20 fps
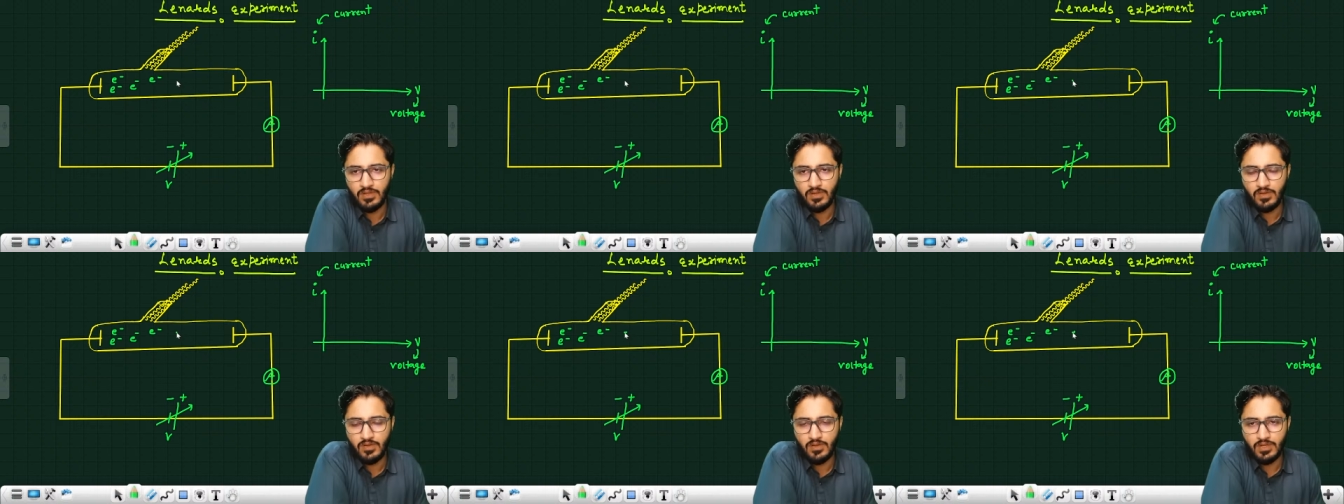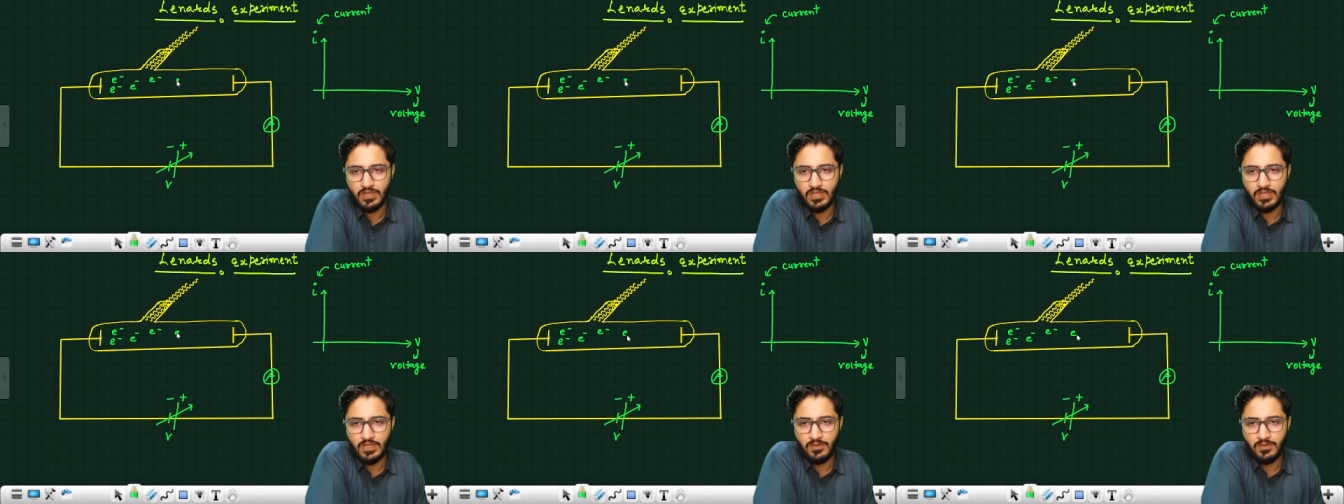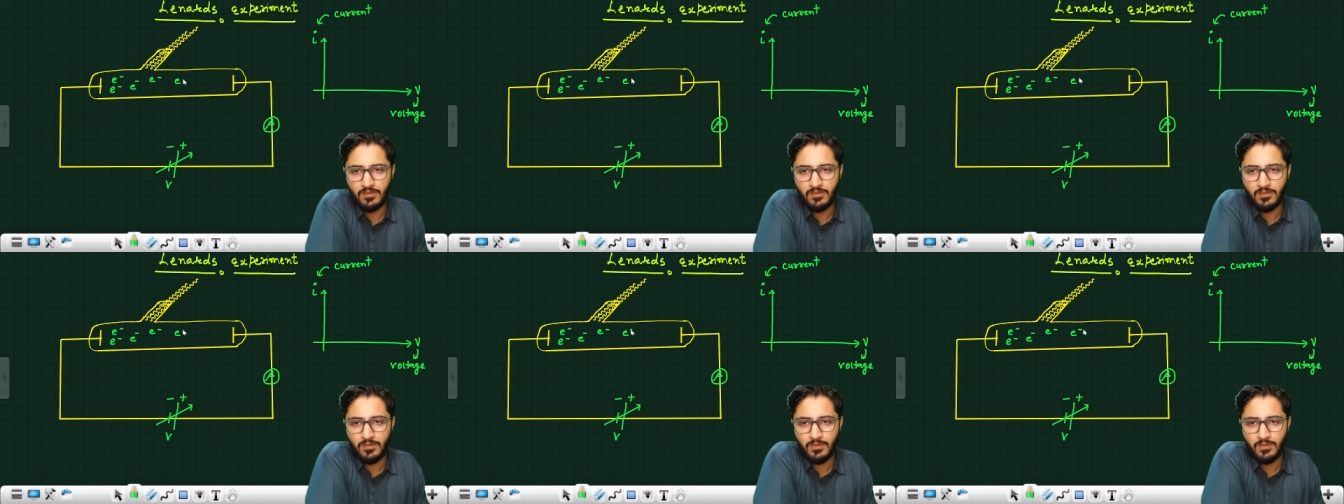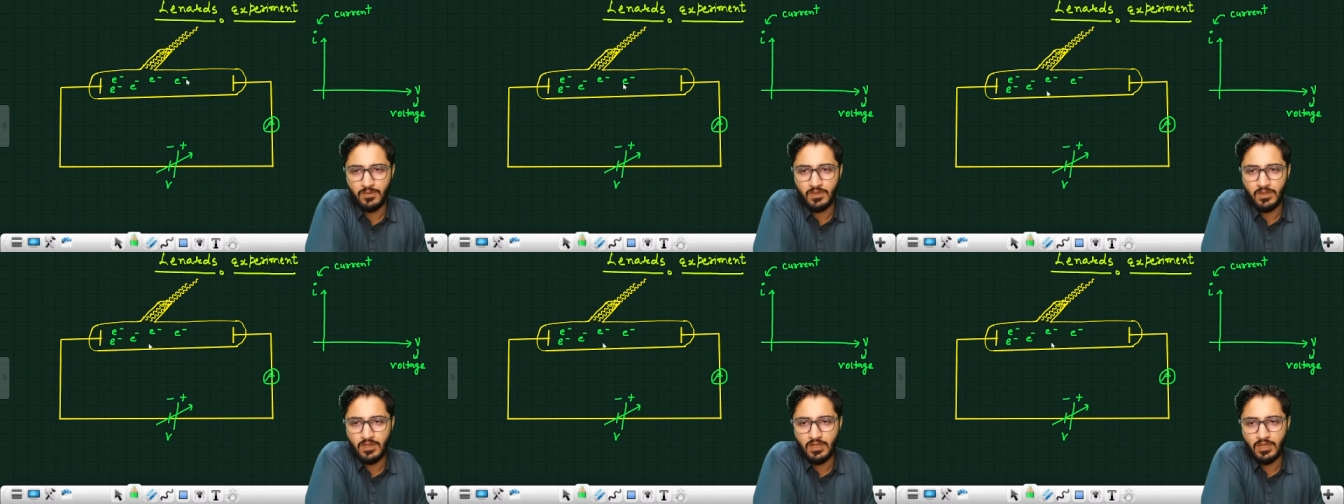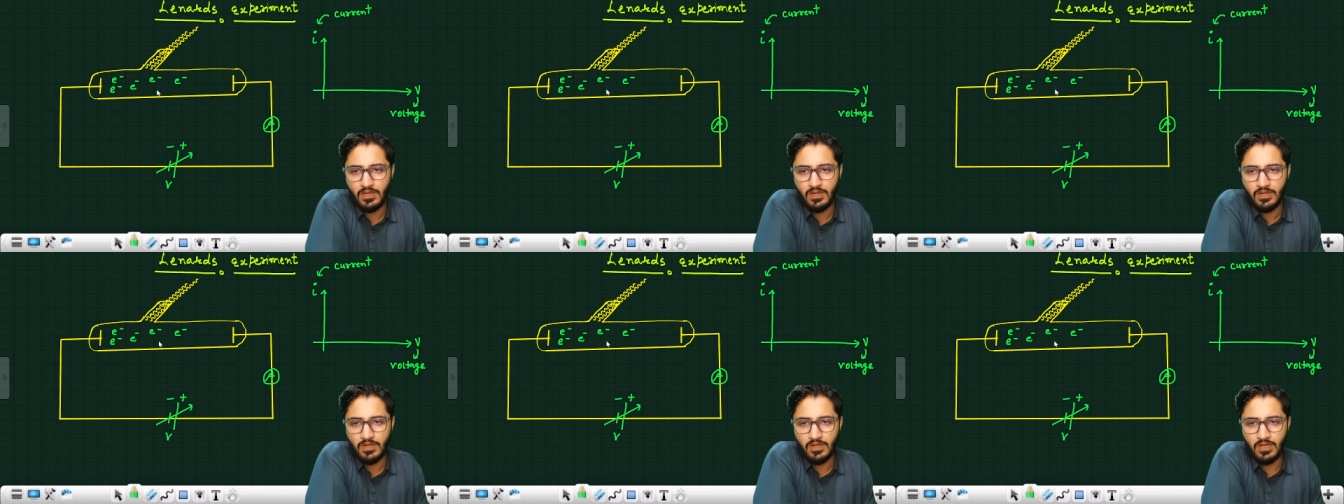Okay.
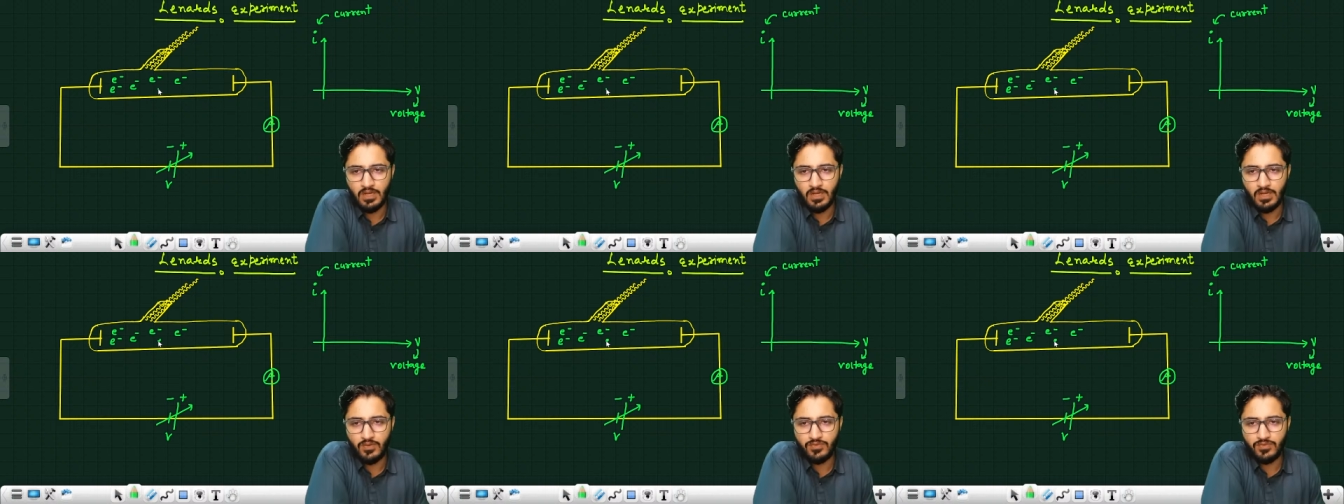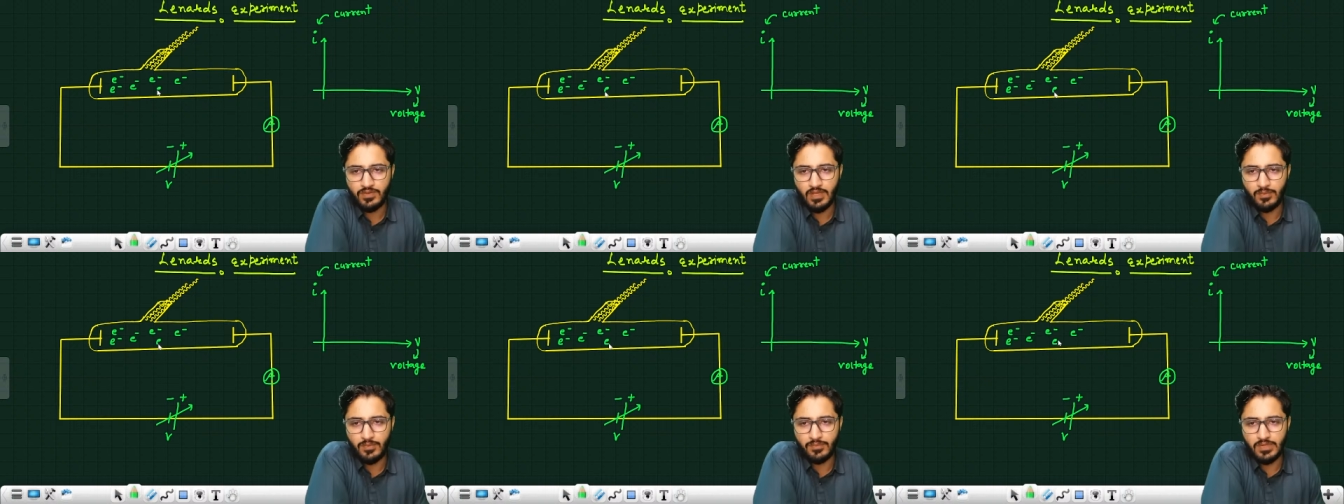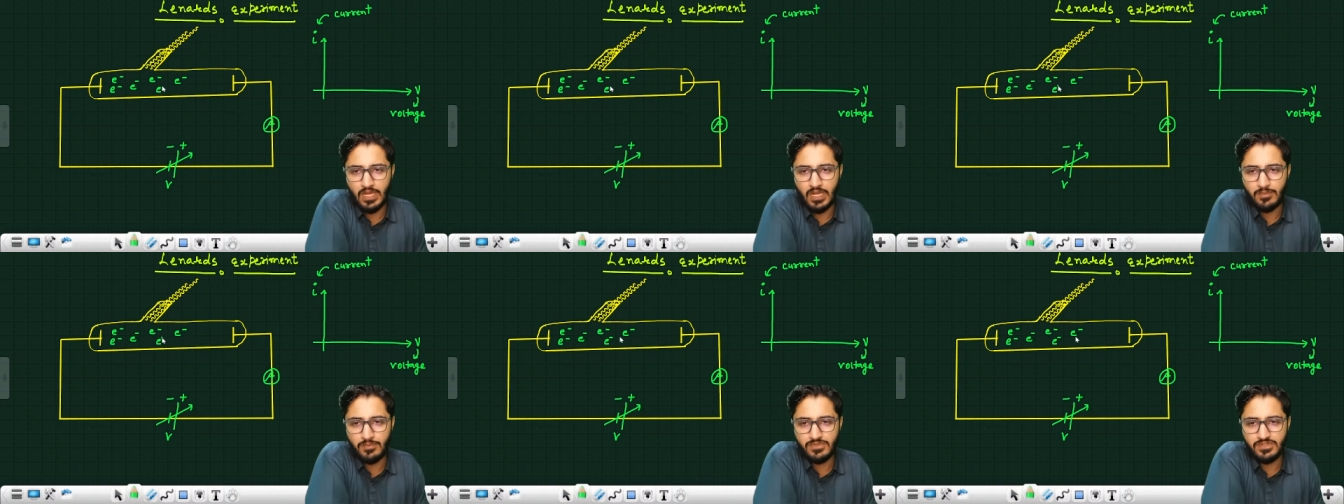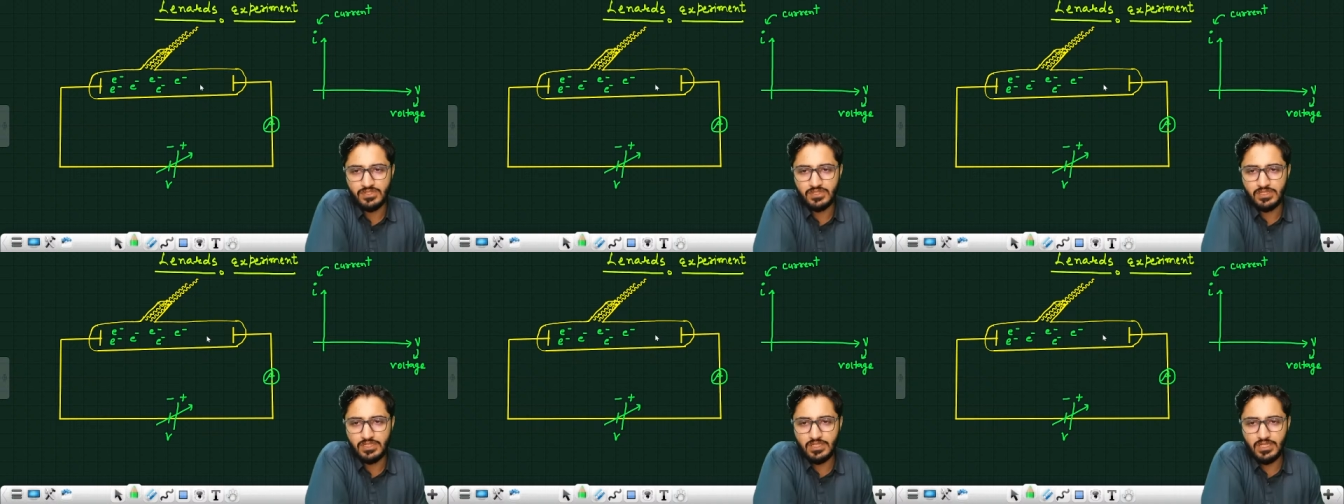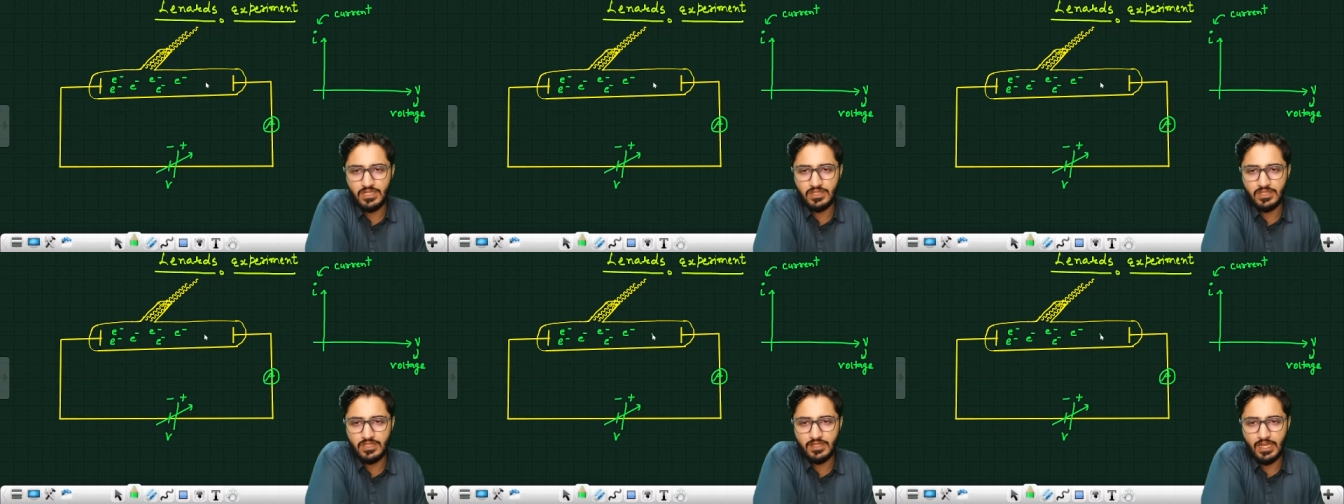Now, sometimes
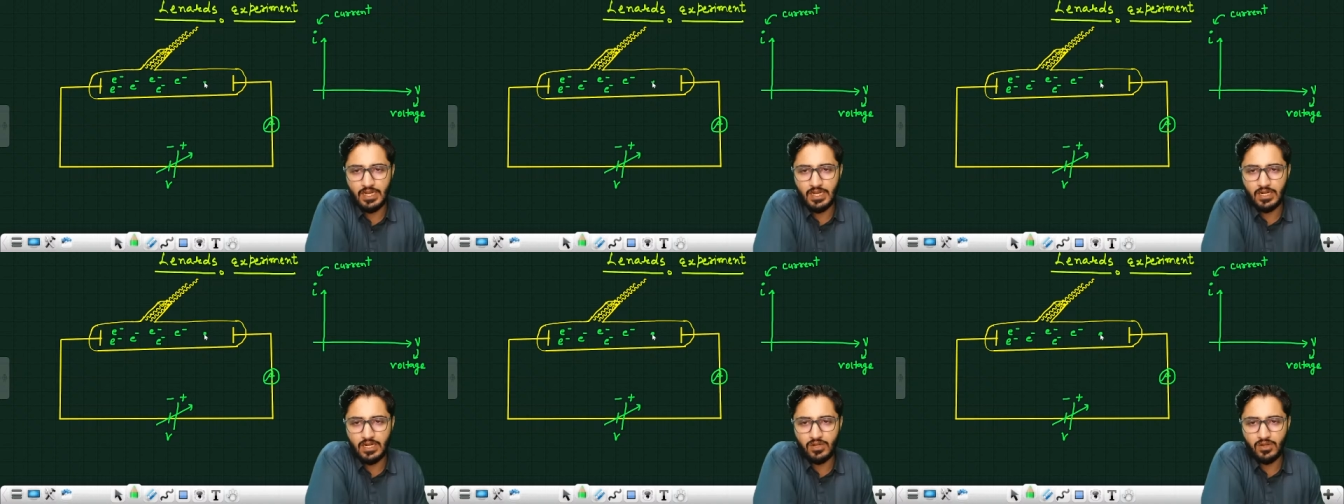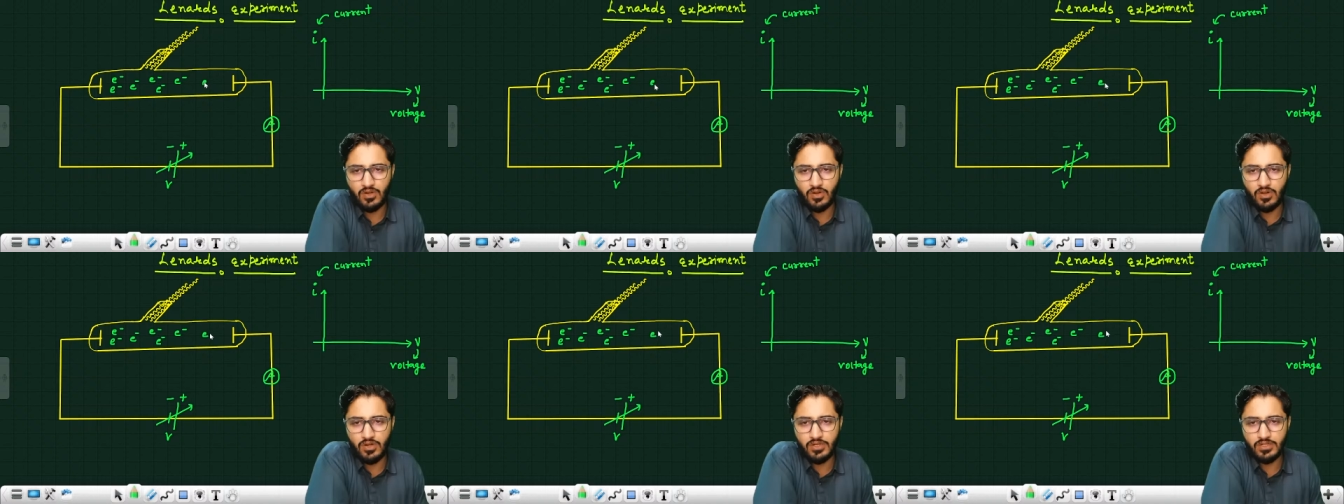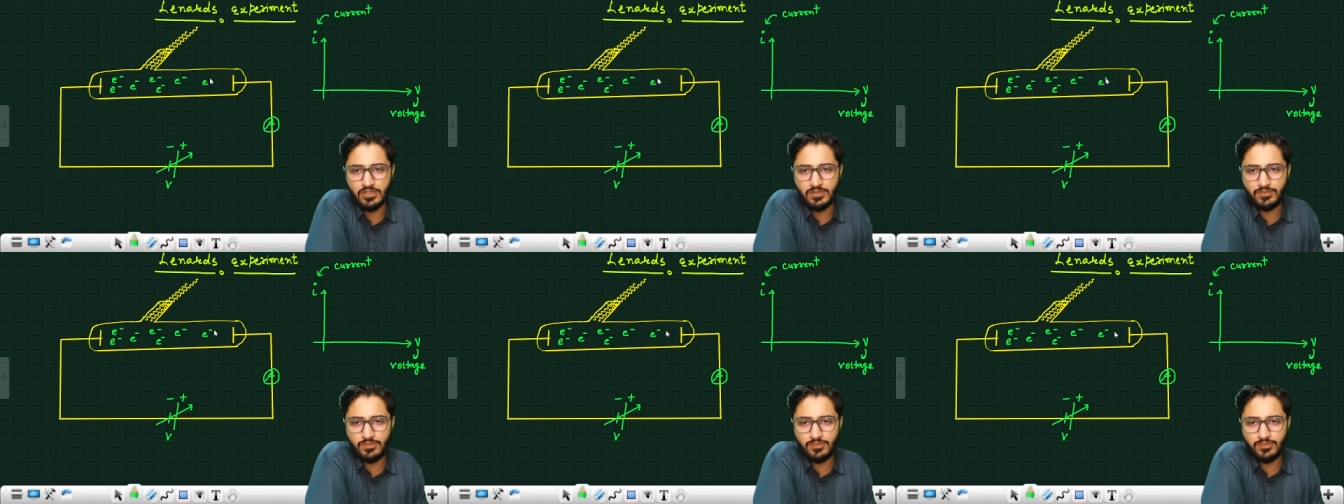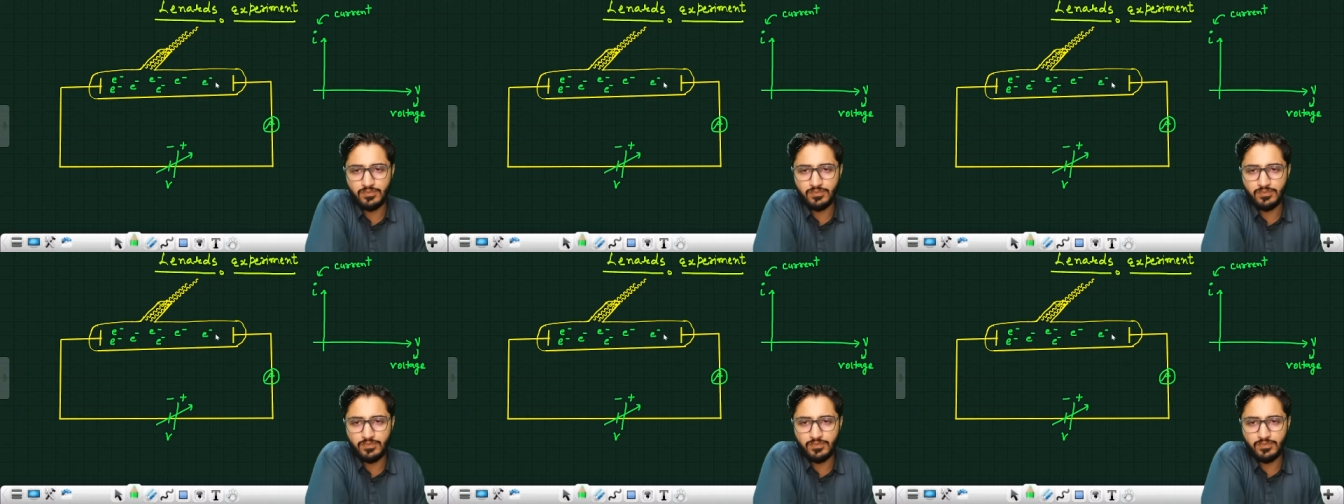these electrons,